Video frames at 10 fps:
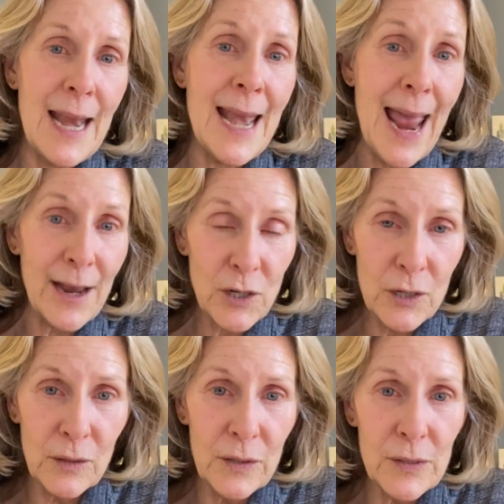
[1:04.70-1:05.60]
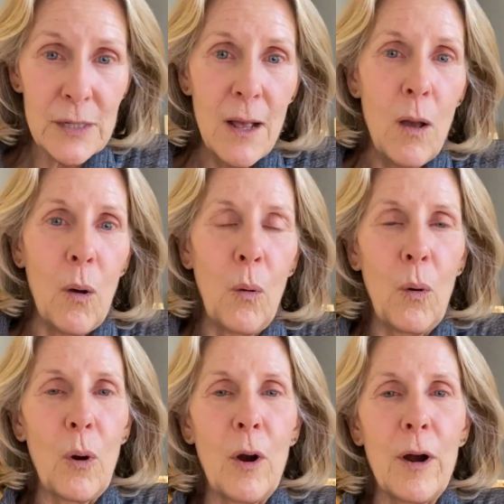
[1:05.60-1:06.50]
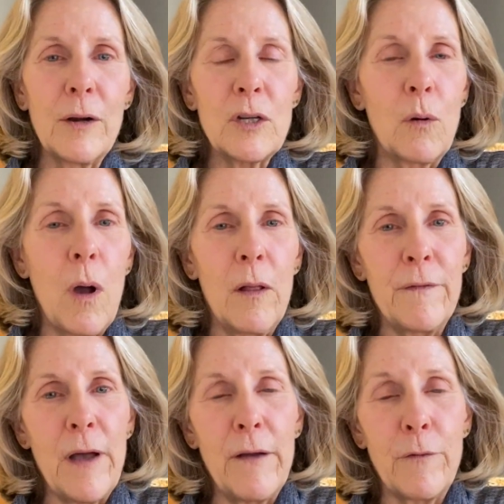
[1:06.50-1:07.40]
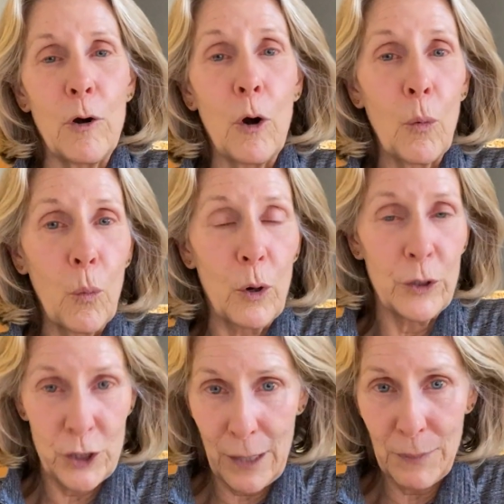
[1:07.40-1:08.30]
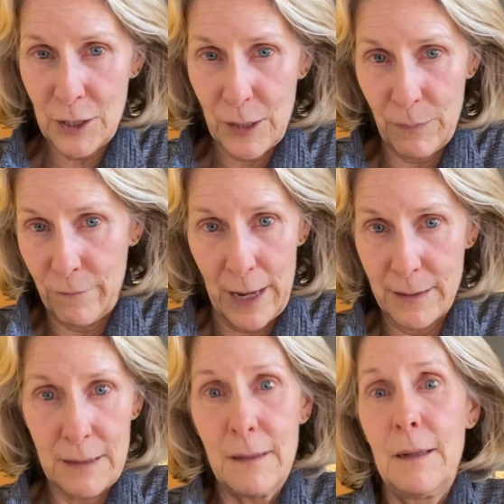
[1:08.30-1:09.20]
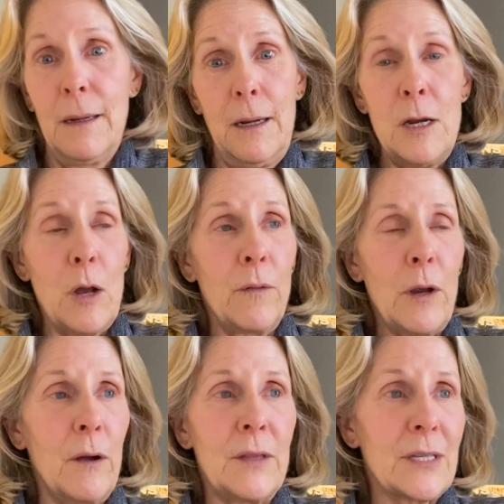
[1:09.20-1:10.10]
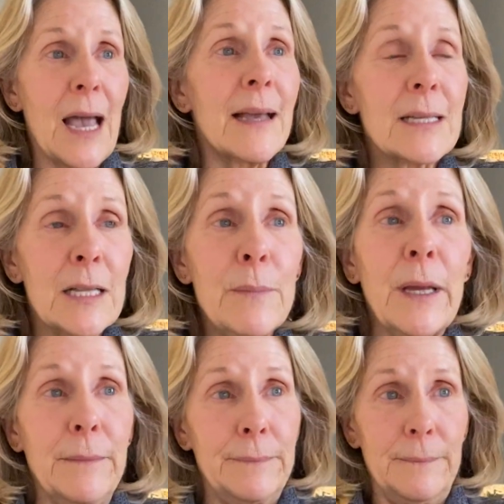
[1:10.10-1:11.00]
Nationals or to qualify for our World Championship event. You know, the sky's the limit.